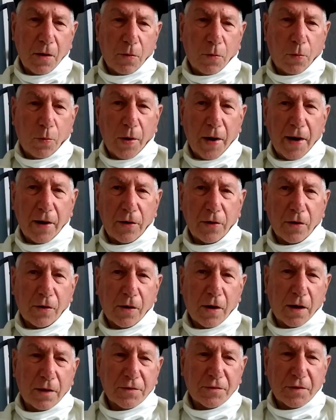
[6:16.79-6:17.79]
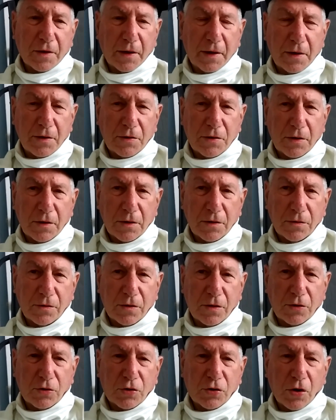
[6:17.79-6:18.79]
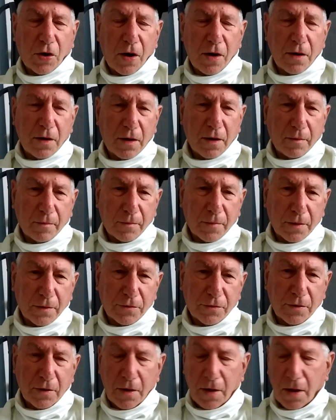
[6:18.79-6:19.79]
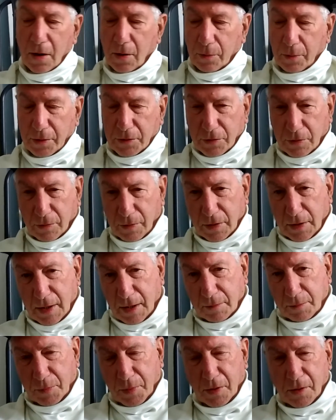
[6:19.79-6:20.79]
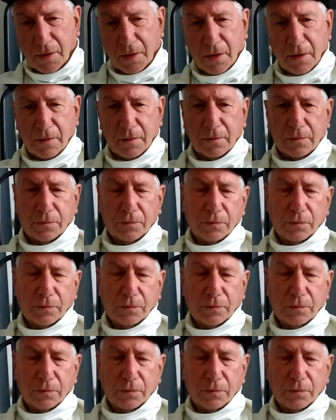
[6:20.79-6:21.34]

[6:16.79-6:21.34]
where your constellation is, the chart numbers, which are in that book,